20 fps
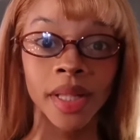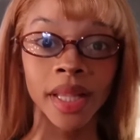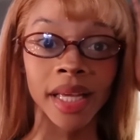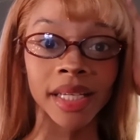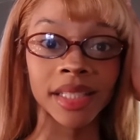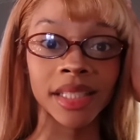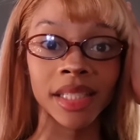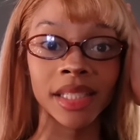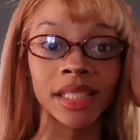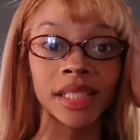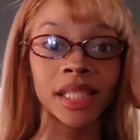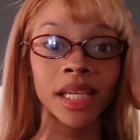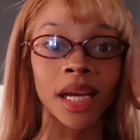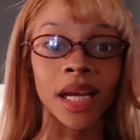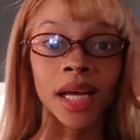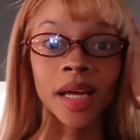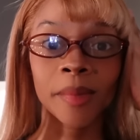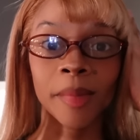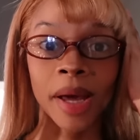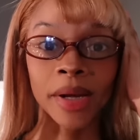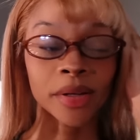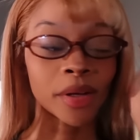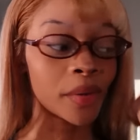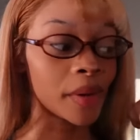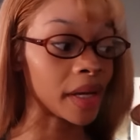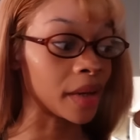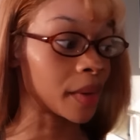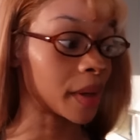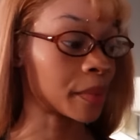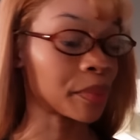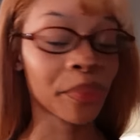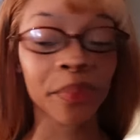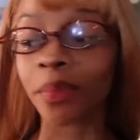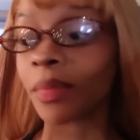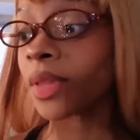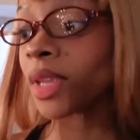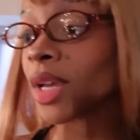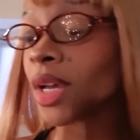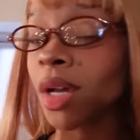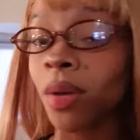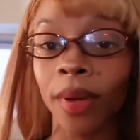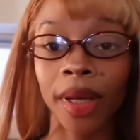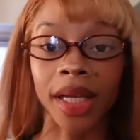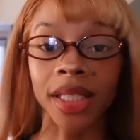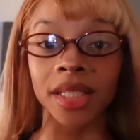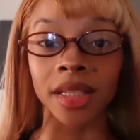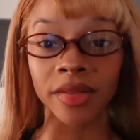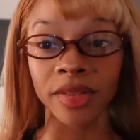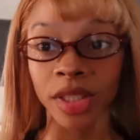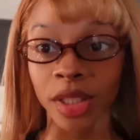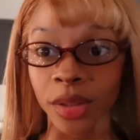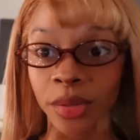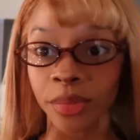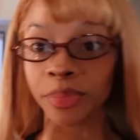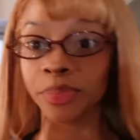I like these? Um, I don't know. Anyway, we got stuff to do.